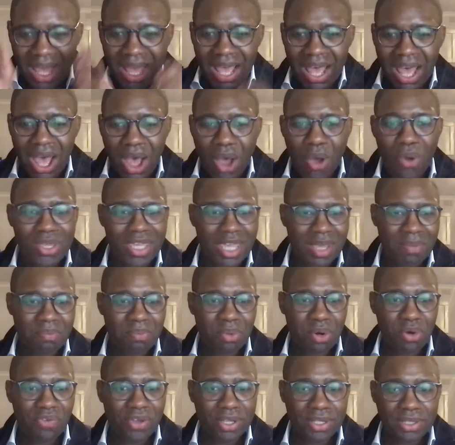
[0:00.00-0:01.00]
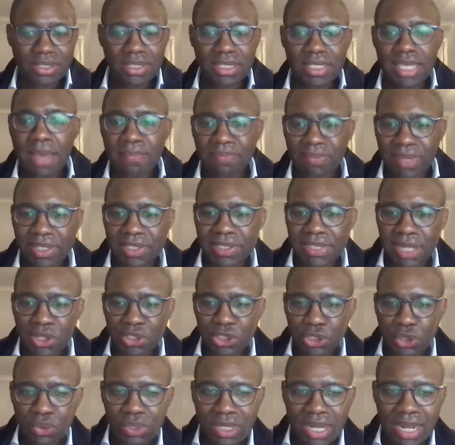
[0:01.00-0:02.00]
Okay, perfect. Yeah, that sounds
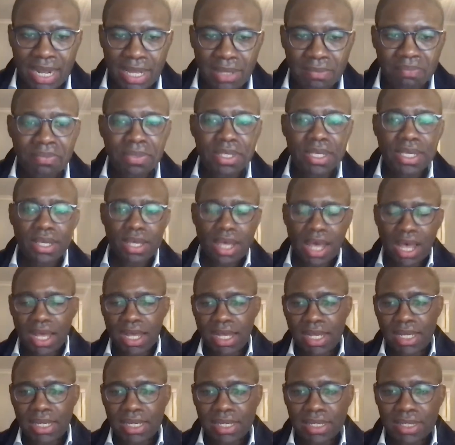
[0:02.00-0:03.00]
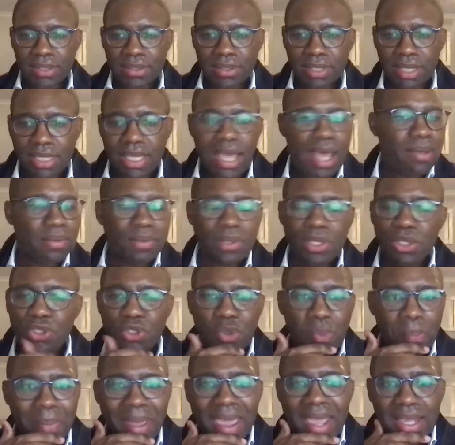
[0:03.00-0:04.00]
good, Nena. Yeah, so
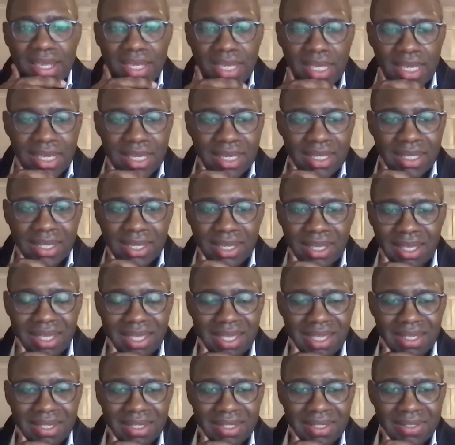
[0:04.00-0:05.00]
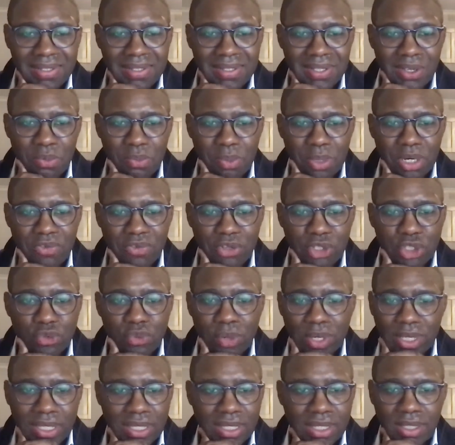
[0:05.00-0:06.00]
banking is a bit of a
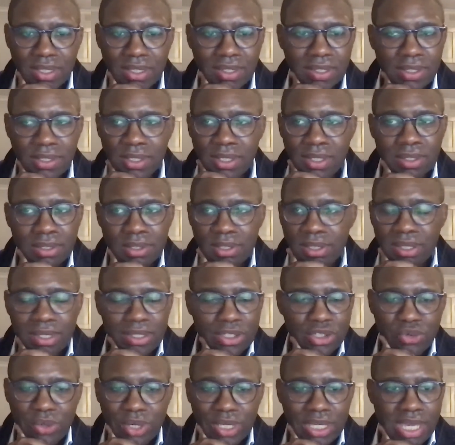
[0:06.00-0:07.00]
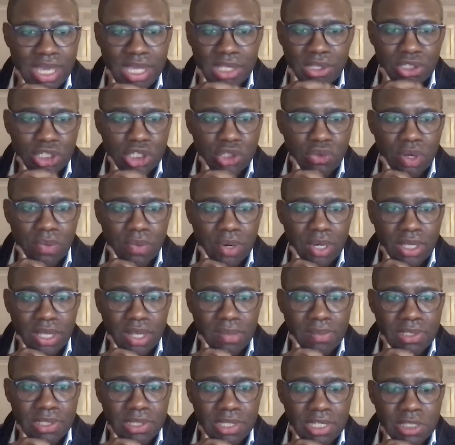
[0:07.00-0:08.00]
tricky industry when it
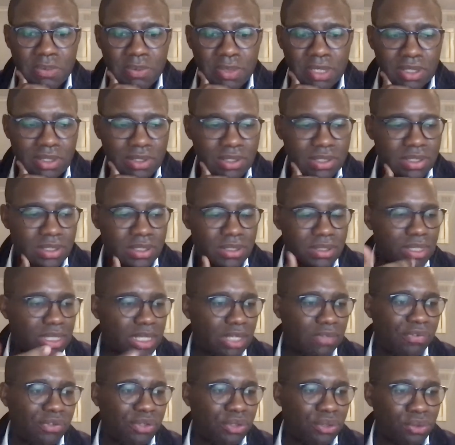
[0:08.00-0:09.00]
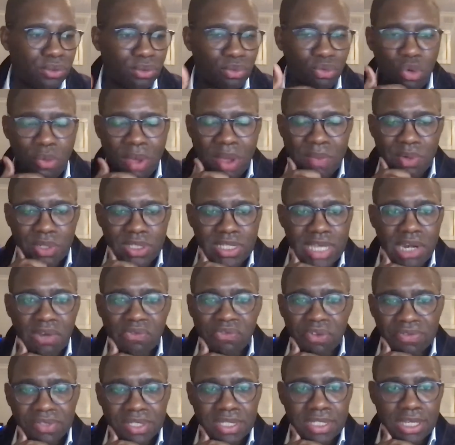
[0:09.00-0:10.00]
comes to this, because if you remember 10,
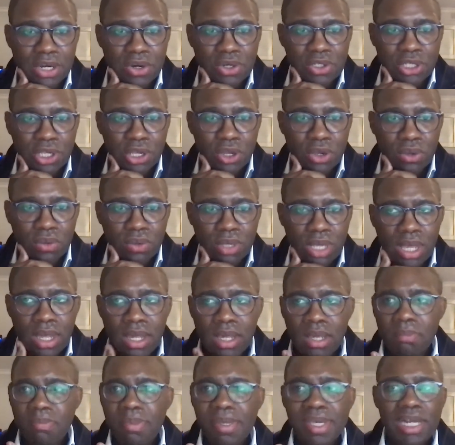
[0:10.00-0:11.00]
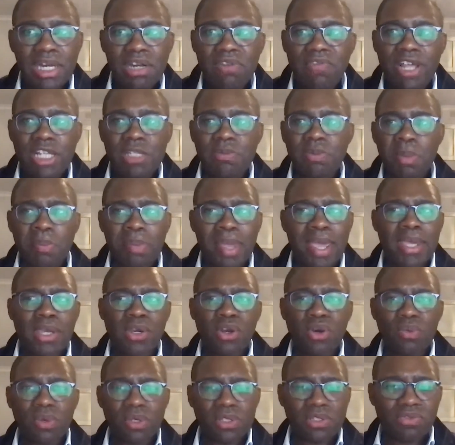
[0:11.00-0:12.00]
15 years ago, being an investment
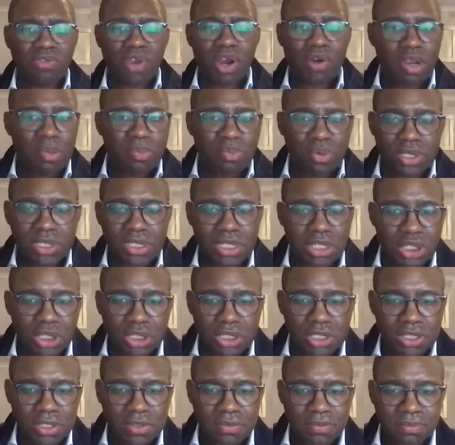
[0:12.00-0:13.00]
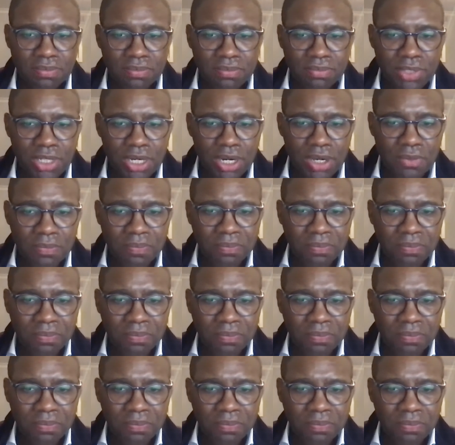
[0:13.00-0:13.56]
banker was very prestigious, you know?